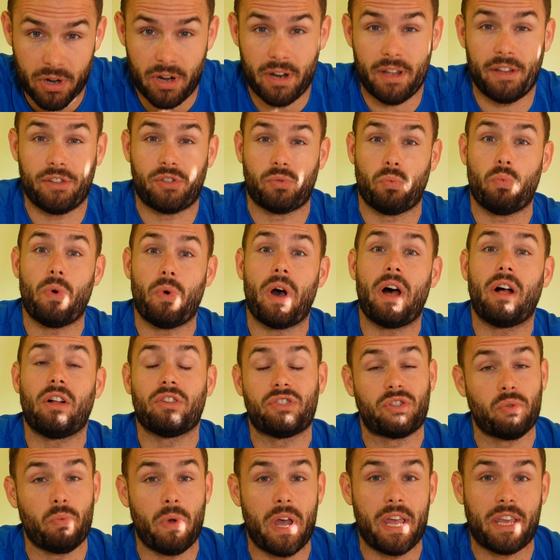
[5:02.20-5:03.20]
it as well
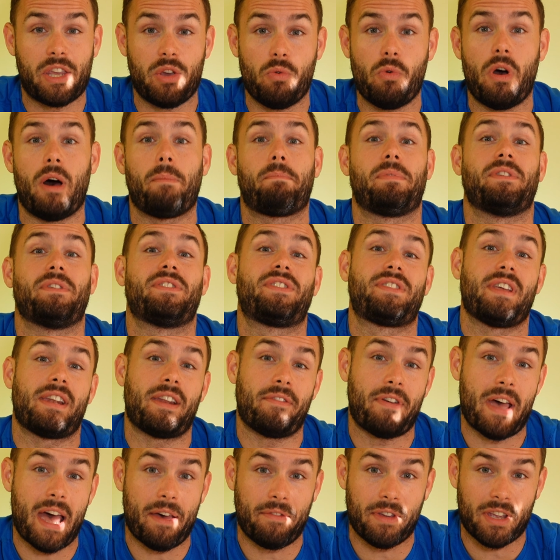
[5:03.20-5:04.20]
to wake you up. Instead
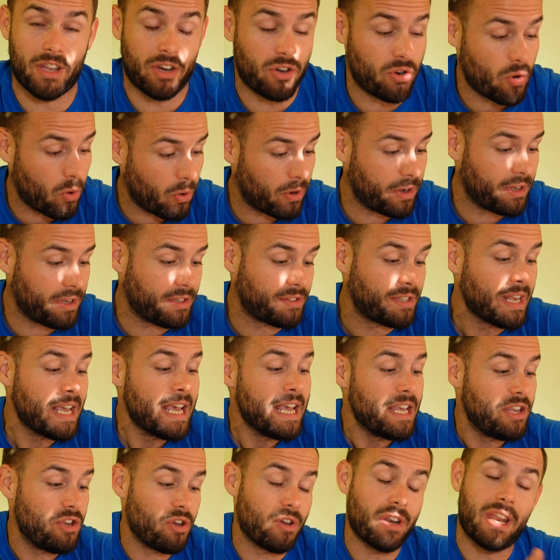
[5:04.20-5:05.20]
of having a
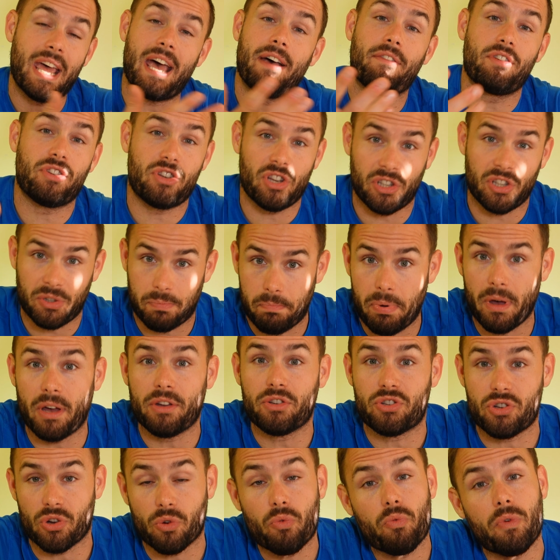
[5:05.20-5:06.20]
noise, you can have it just
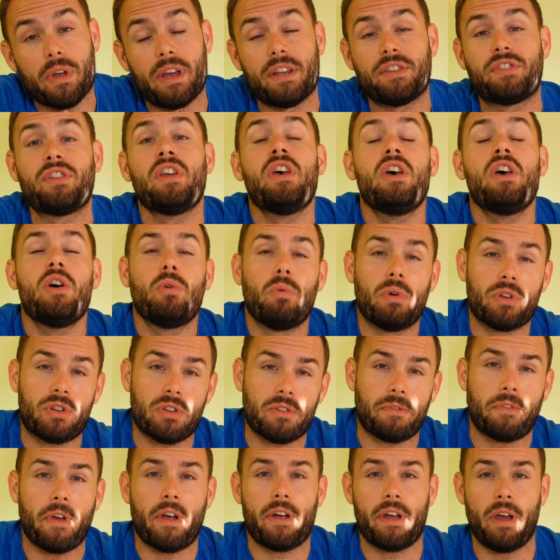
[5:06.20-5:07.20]
buzz your wrist, which
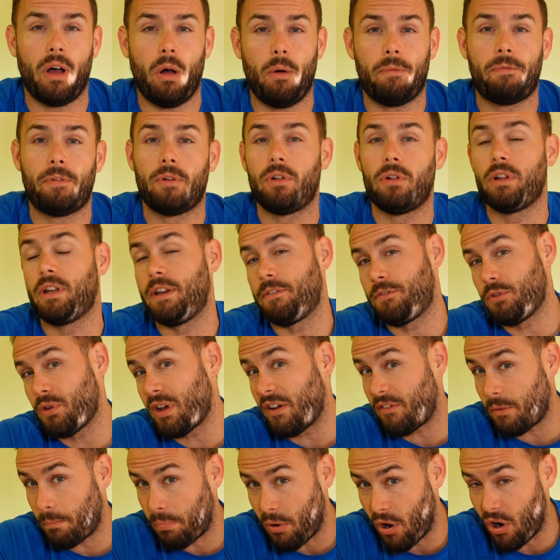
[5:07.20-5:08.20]
is very helpful if you
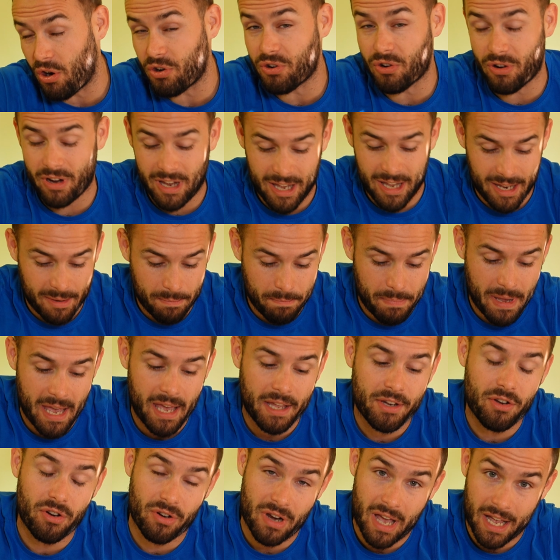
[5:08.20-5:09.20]
have a partner in
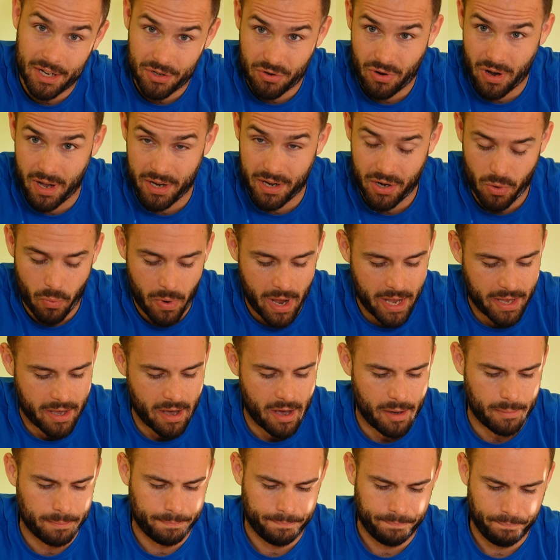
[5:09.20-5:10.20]
bed you're not trying to wake
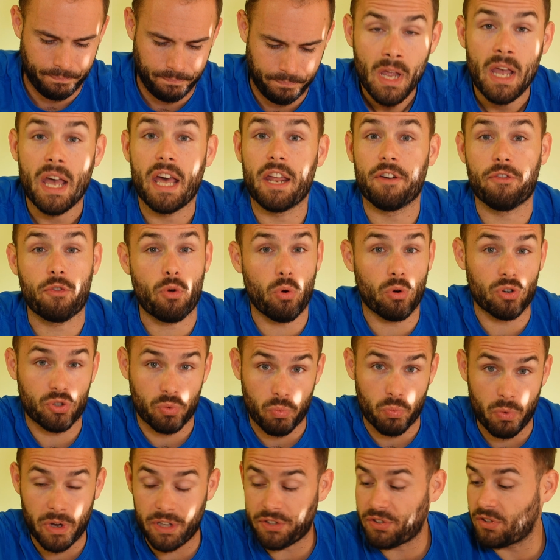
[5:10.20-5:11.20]
up. And of
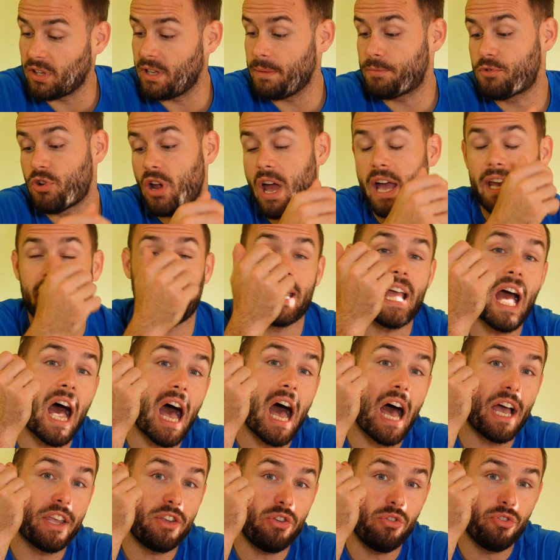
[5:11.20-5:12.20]
course, with sleep tracking,
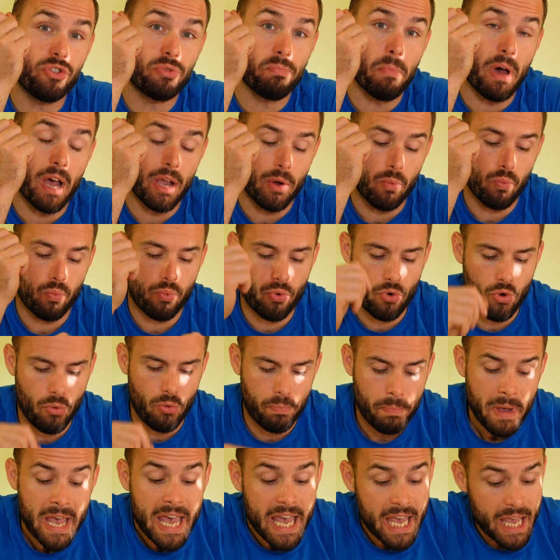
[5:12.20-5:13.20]
I use my
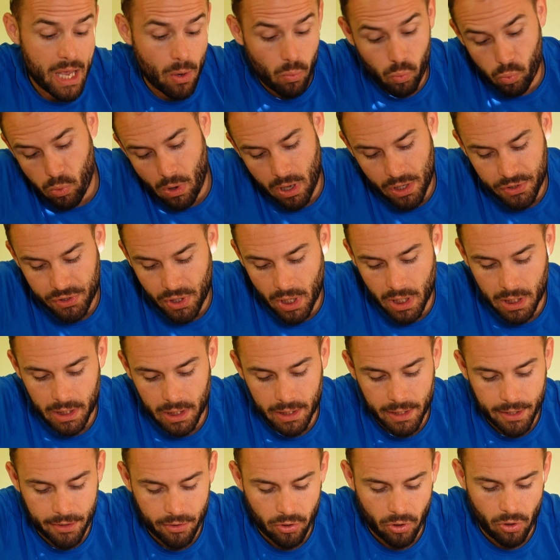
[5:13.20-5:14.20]
Whoop. It was a
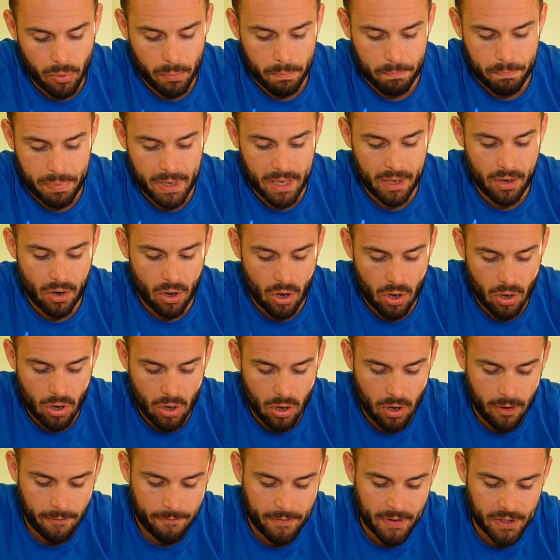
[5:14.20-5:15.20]
little bit
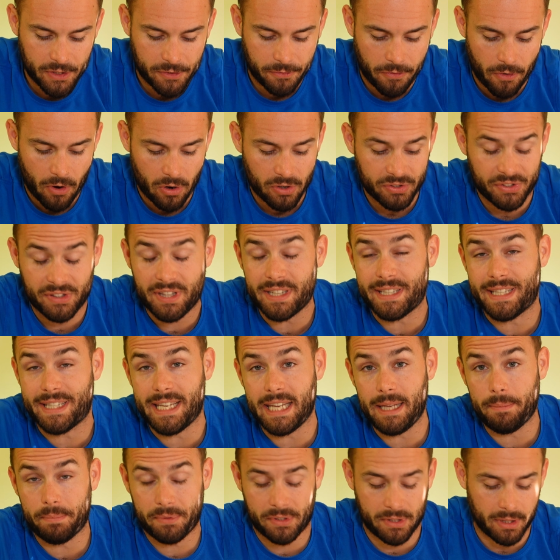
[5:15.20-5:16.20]
off as far as the
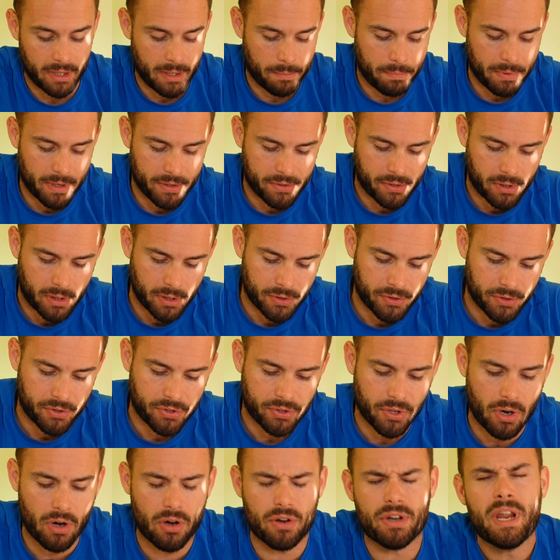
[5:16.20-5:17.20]
deep sleep is
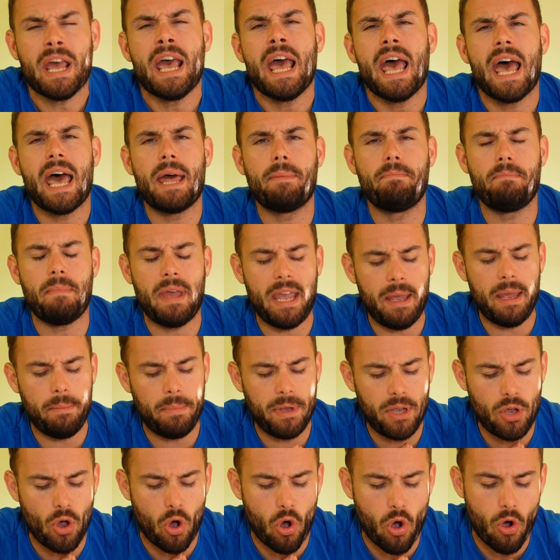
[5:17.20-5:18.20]
concerned, and
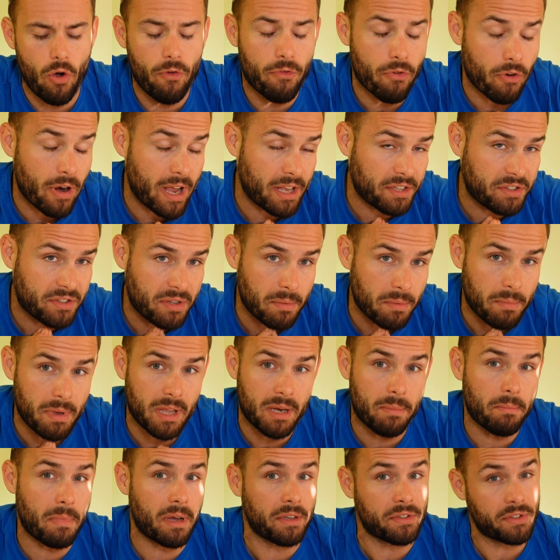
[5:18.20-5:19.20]
maybe
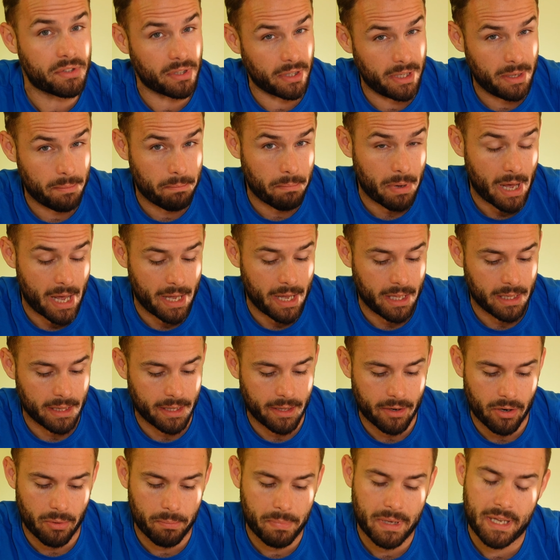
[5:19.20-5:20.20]
overestimated my sleep by a
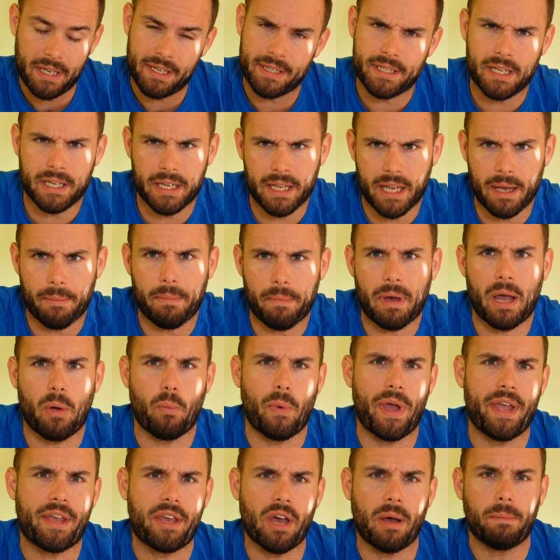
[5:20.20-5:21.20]
little bit. Didn't get my
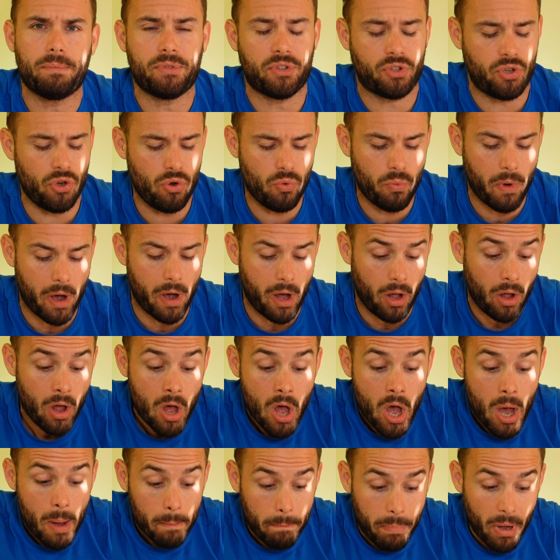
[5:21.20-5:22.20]
wake ups too well,
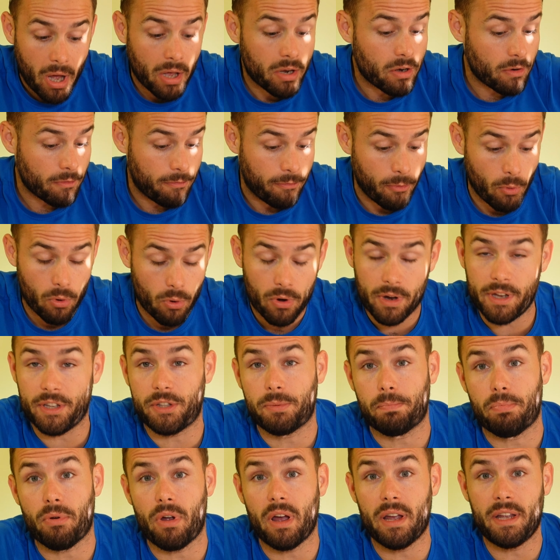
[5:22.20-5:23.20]
but for its
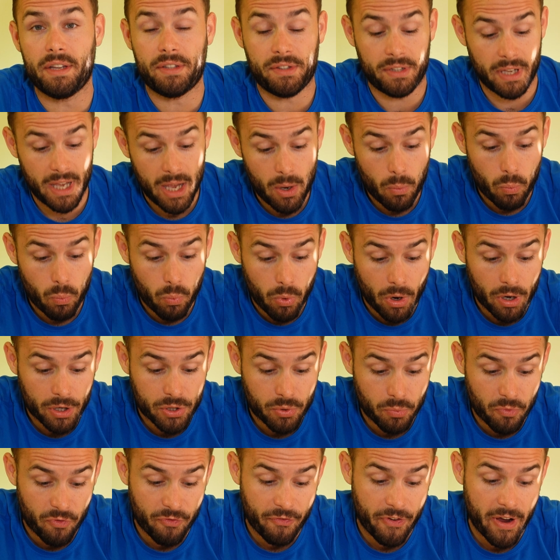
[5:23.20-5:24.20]
price, it worked
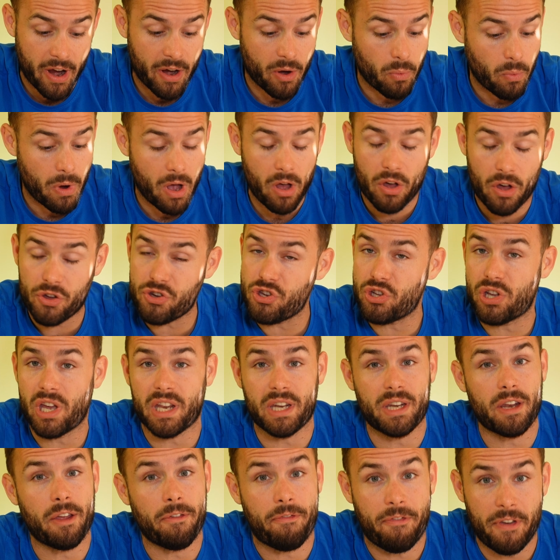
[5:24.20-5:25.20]
very well, and you get
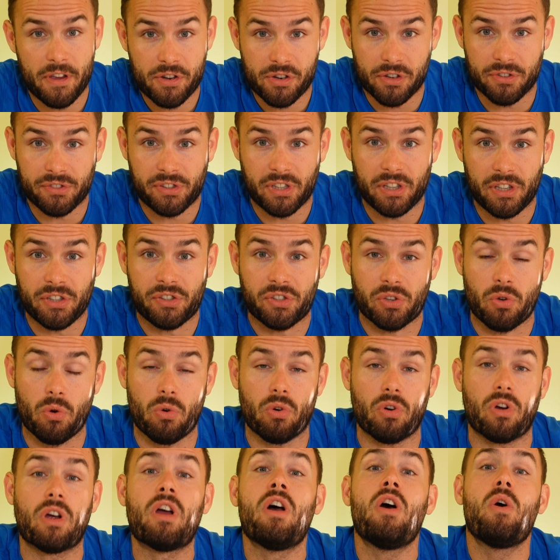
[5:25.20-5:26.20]
an efficiency
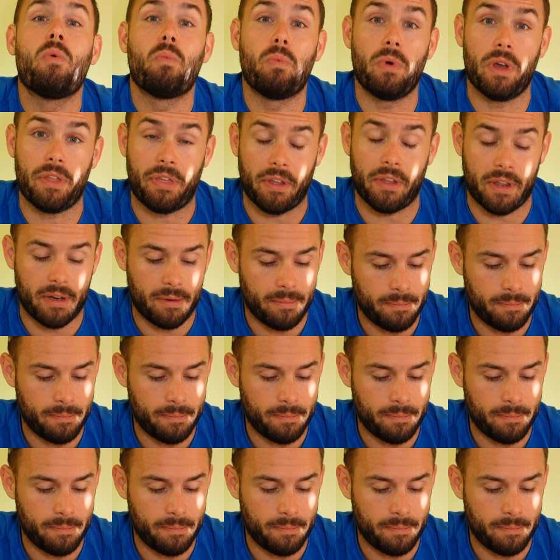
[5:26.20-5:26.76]
score with it.